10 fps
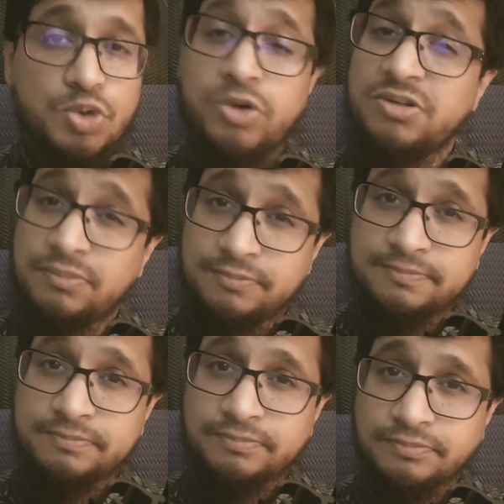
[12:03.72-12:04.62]
Jordan?
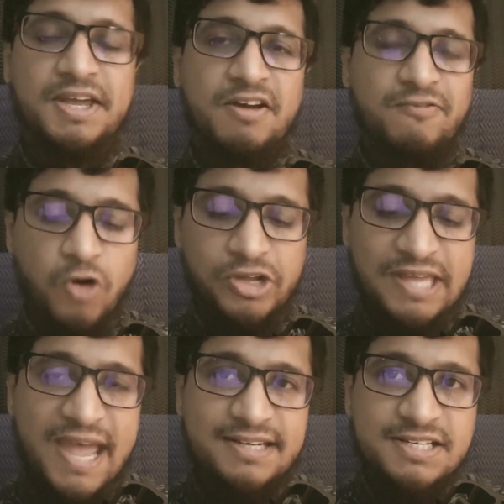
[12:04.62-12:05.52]

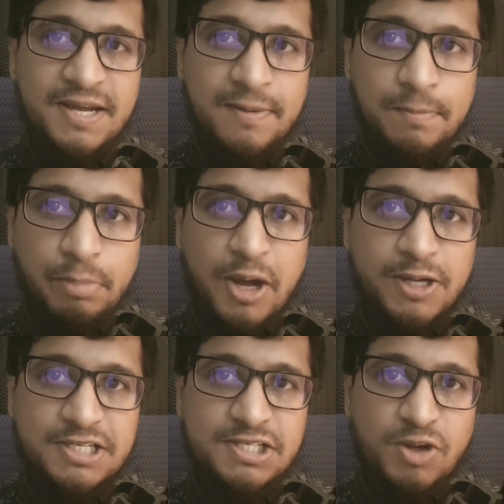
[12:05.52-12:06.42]
Forget
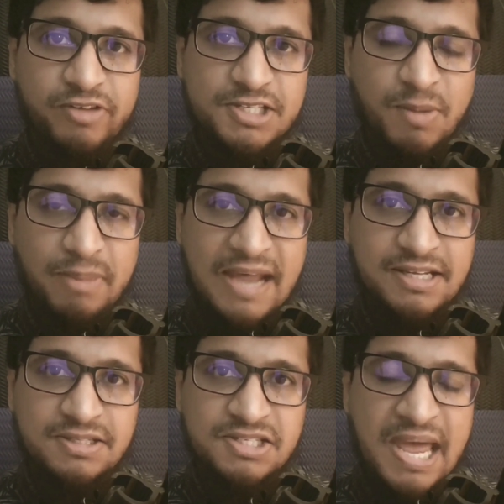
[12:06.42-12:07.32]
purges of his
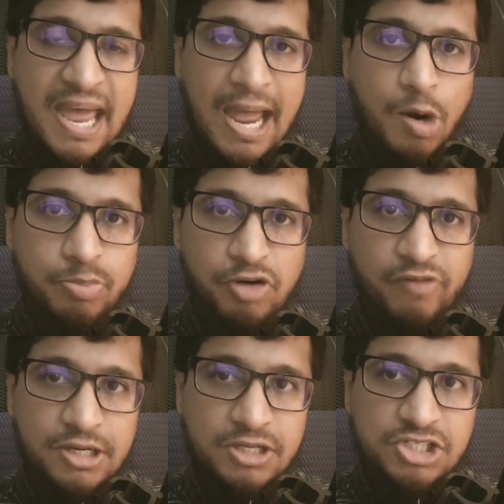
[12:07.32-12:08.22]
companions, our
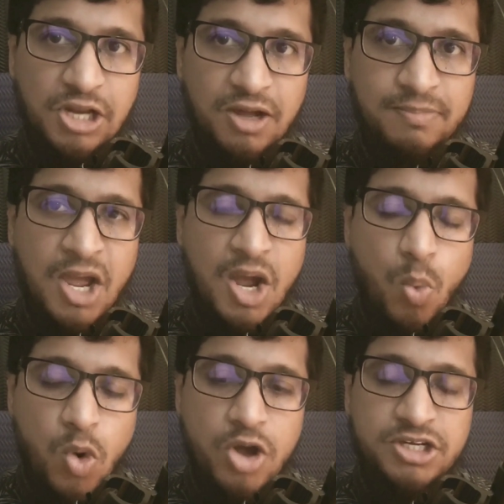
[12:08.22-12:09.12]
Prophet sallallahu alaihi wasallam
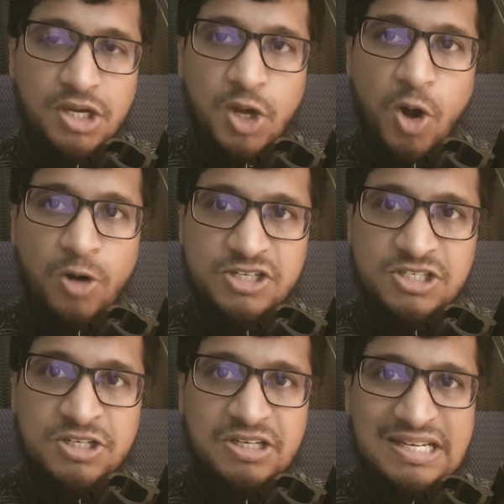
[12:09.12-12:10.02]
would
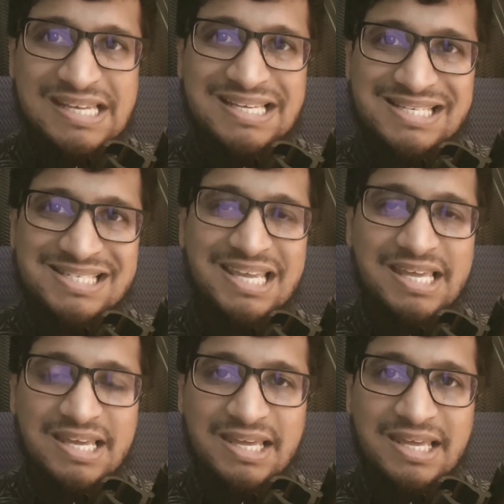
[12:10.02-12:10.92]
constantly
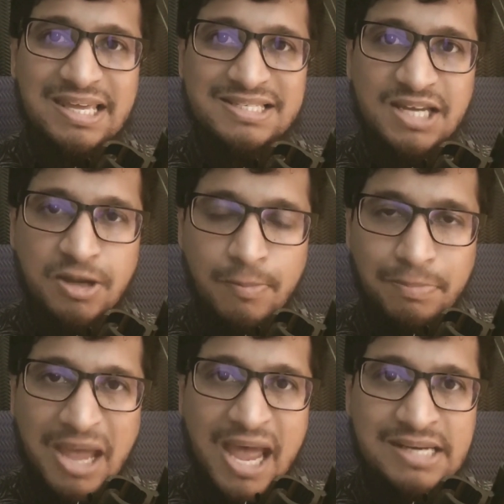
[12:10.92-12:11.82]
seek his
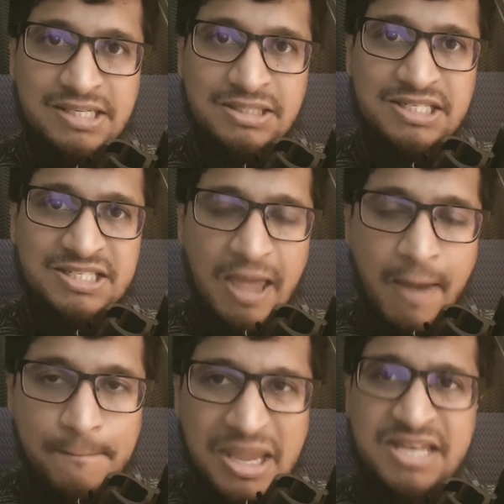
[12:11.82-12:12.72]
companions'
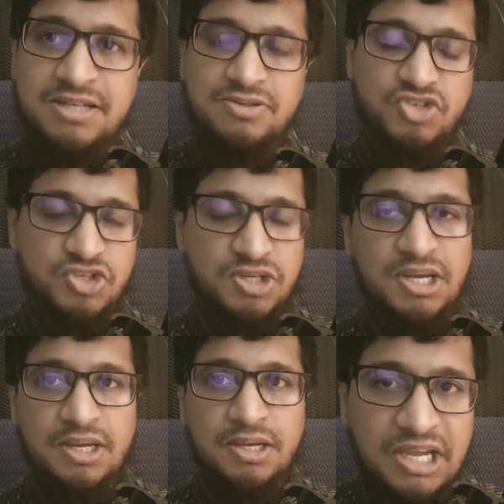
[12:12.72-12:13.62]
opinions
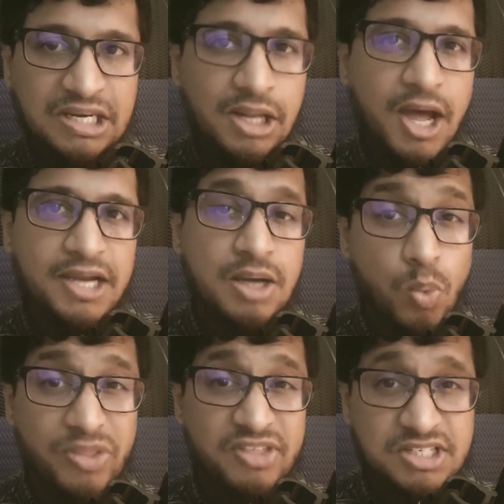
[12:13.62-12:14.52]
in line
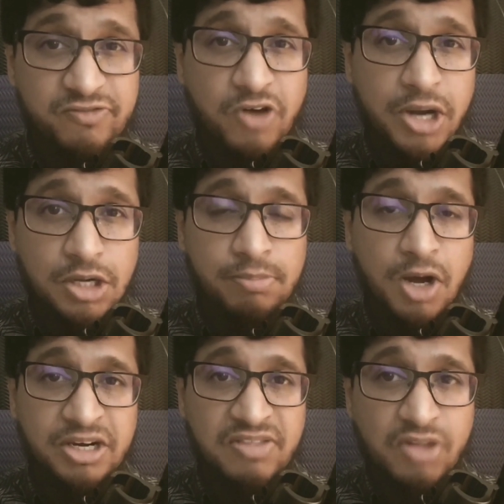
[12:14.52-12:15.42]
with the divine
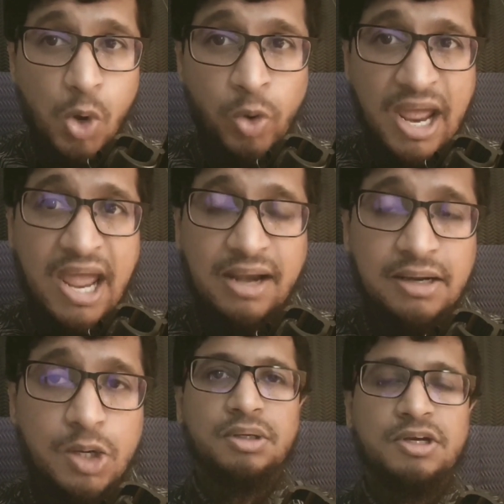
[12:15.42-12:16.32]
command in the
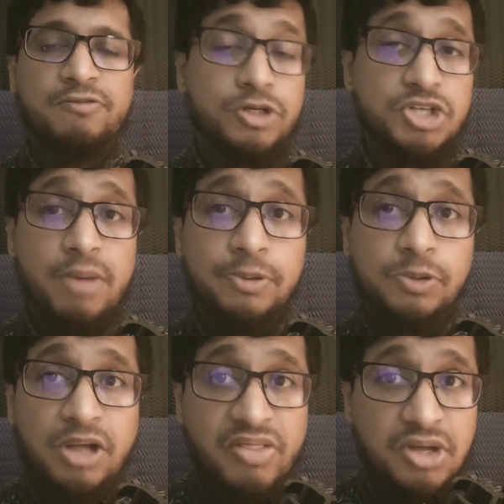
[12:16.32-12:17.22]
Quran. For
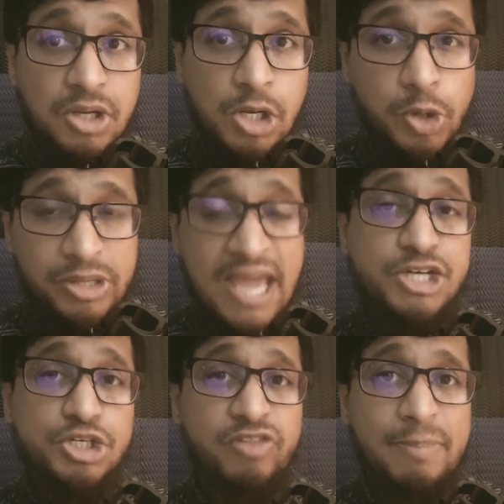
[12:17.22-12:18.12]
example, the
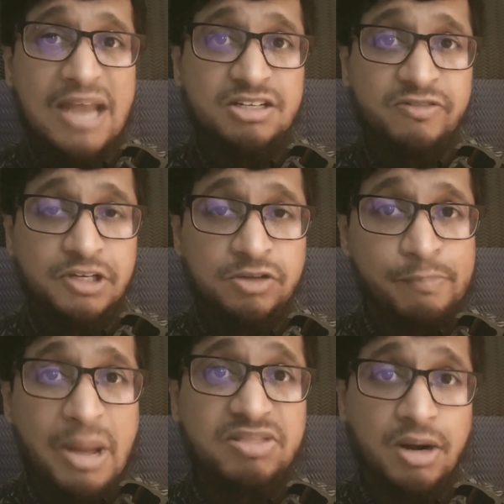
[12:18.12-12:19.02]
location of the battlefield
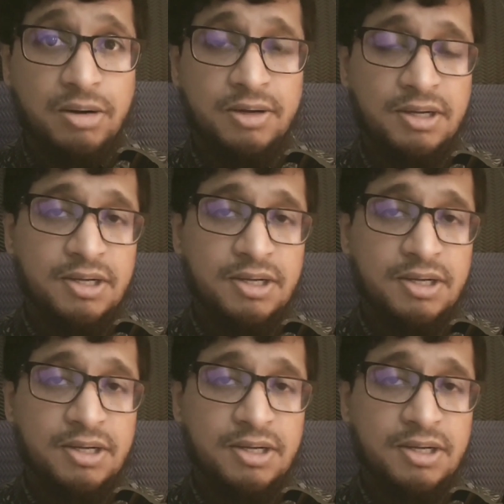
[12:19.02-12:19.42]
of Badr